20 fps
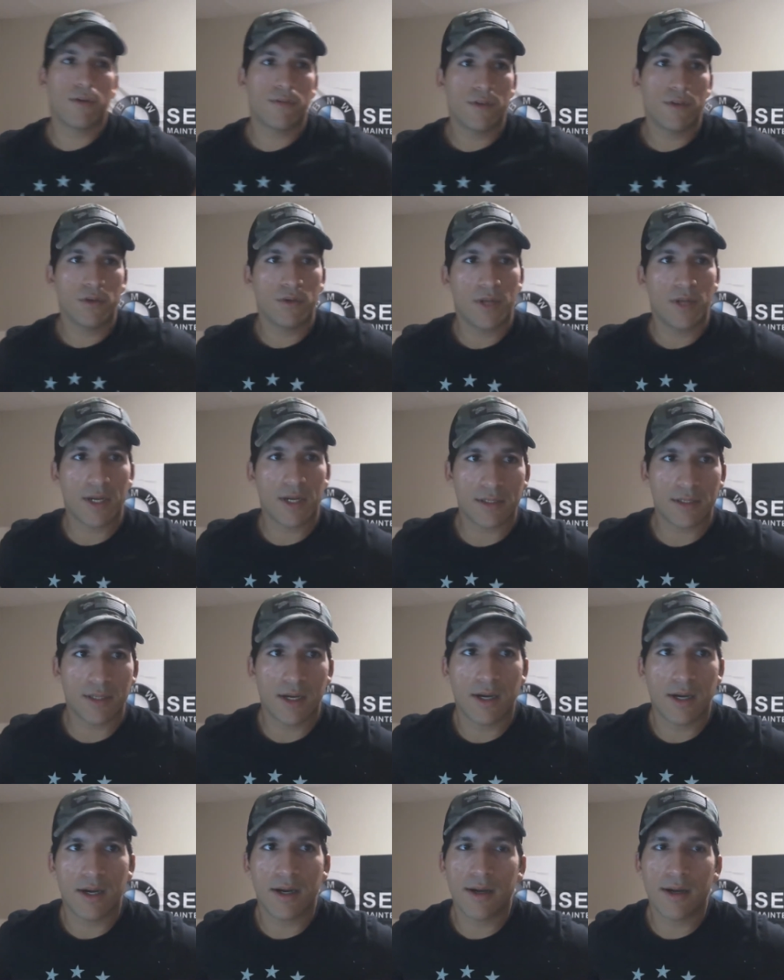of you next
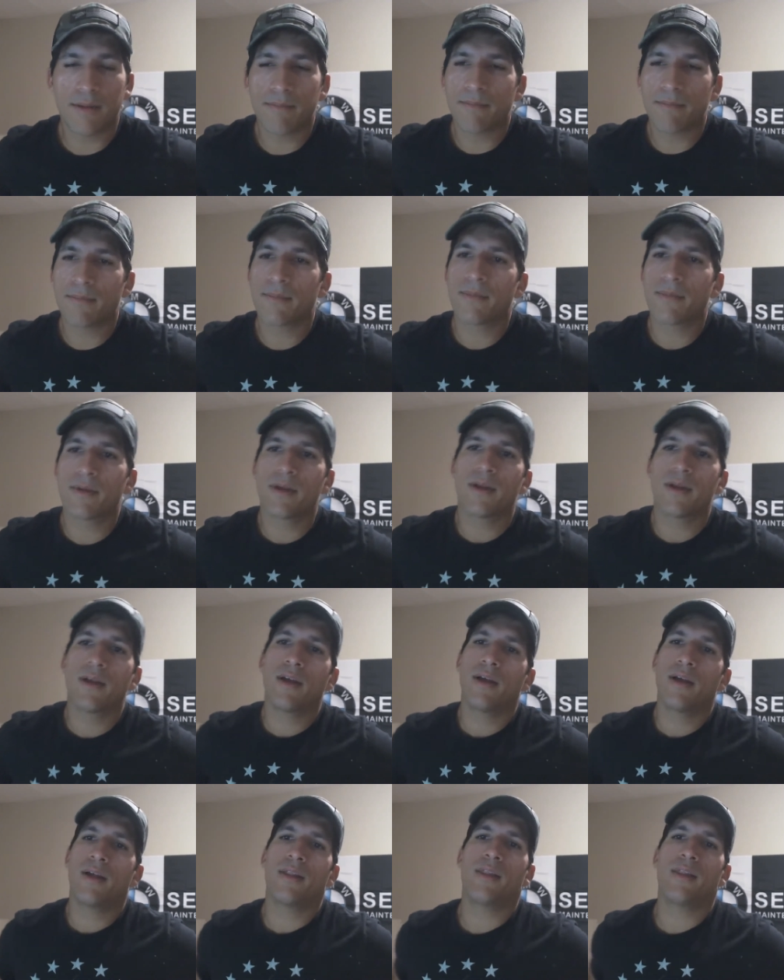time.
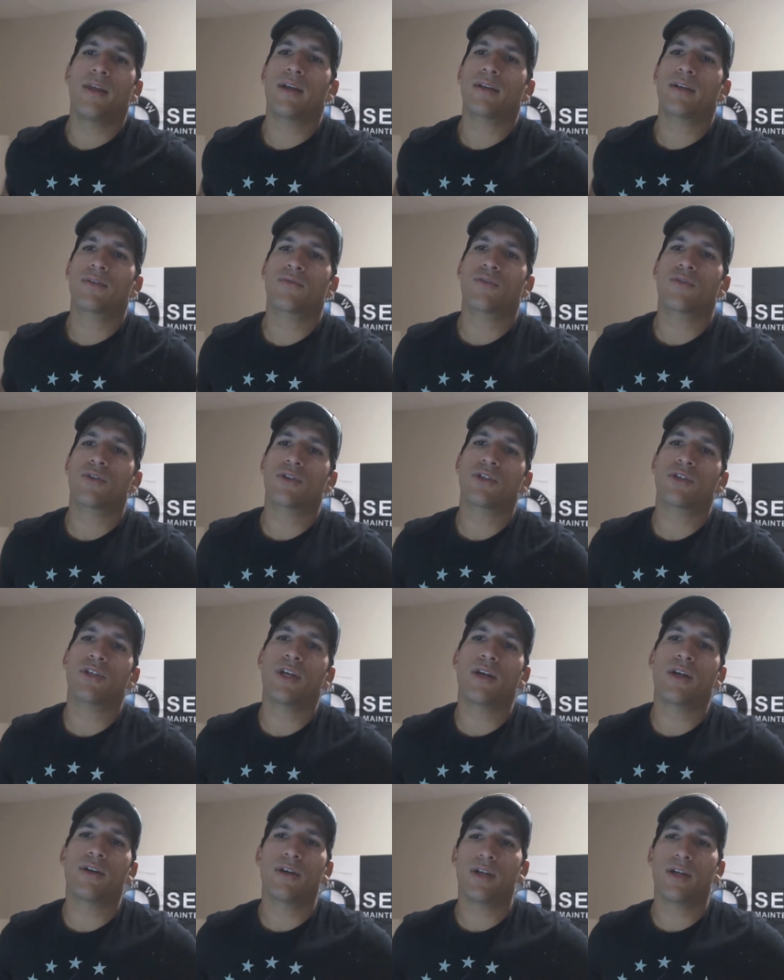Thanks for
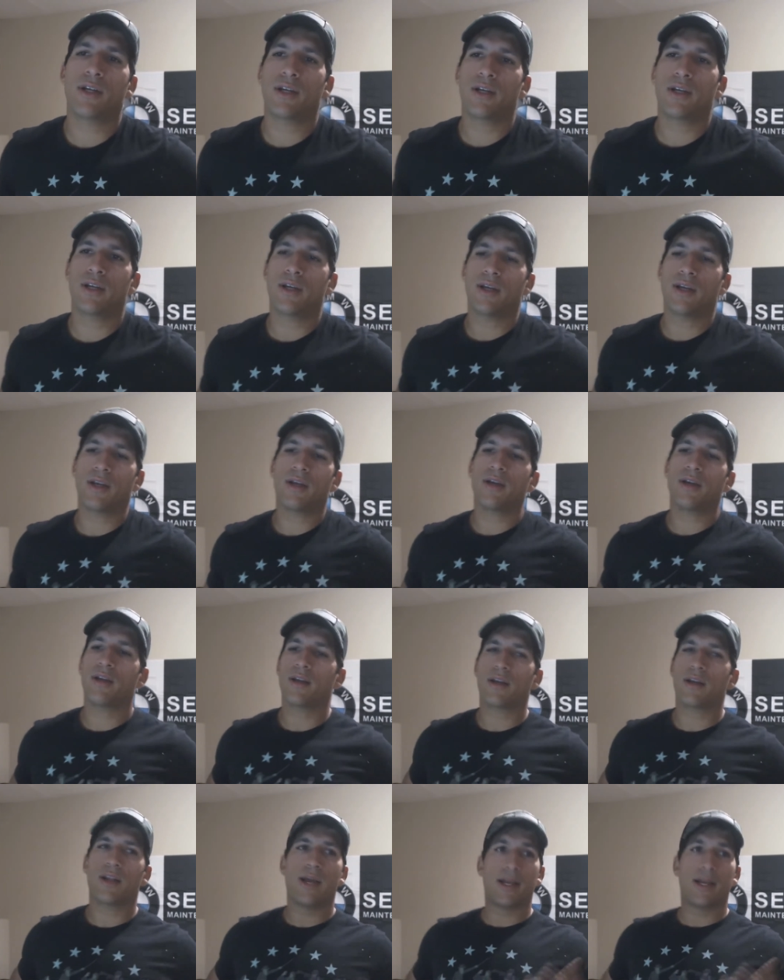sharing
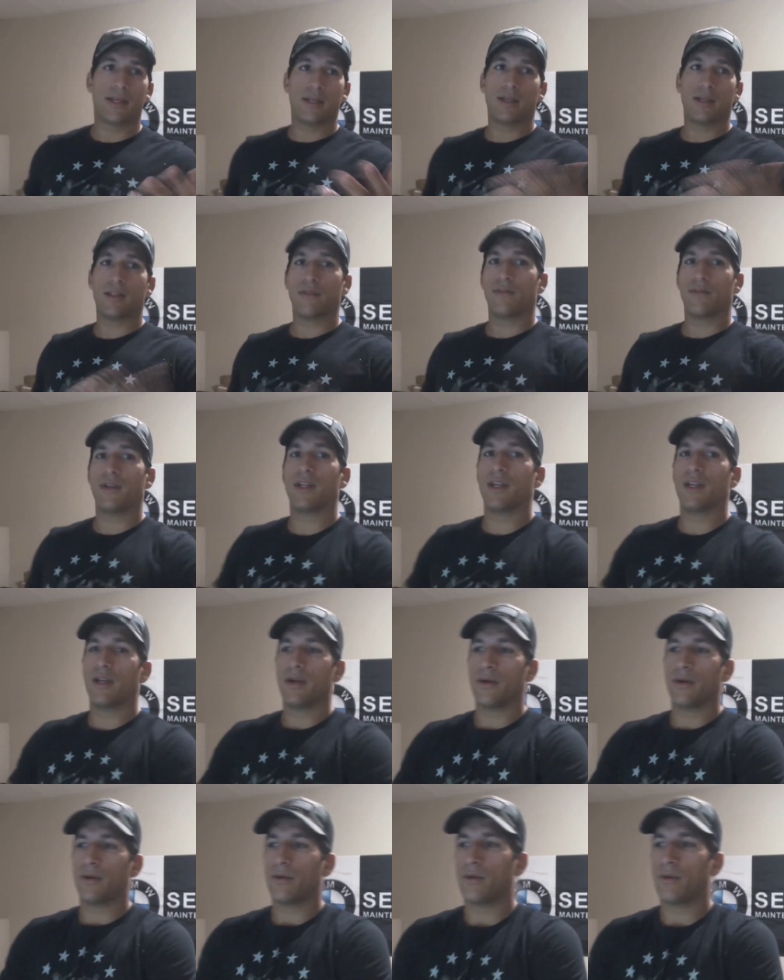and liking the
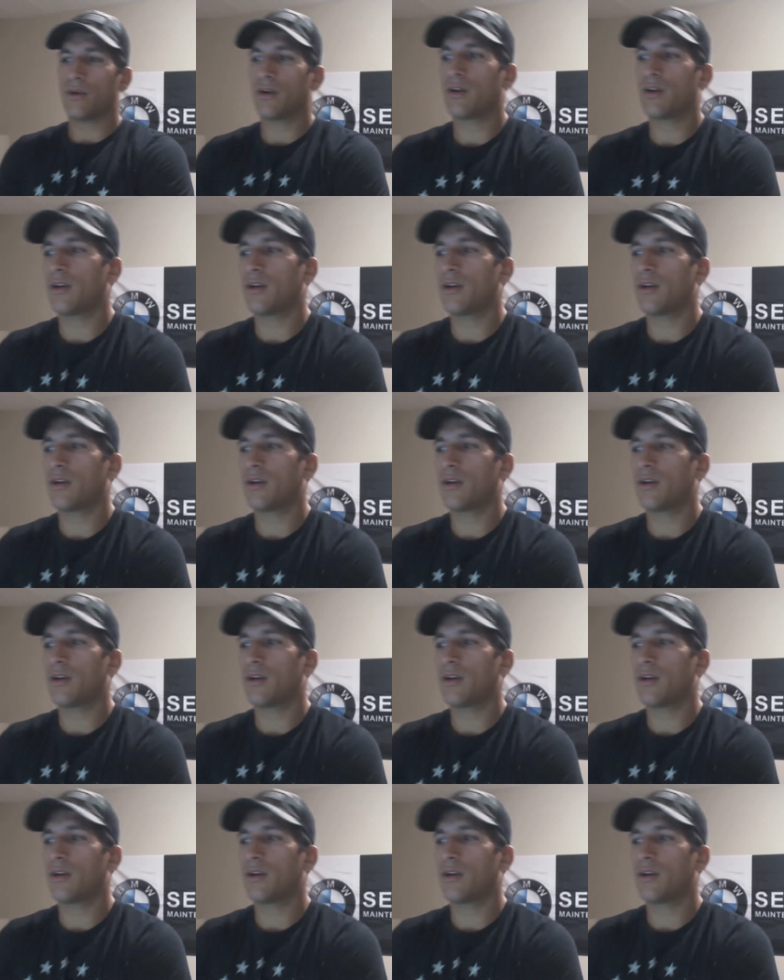video.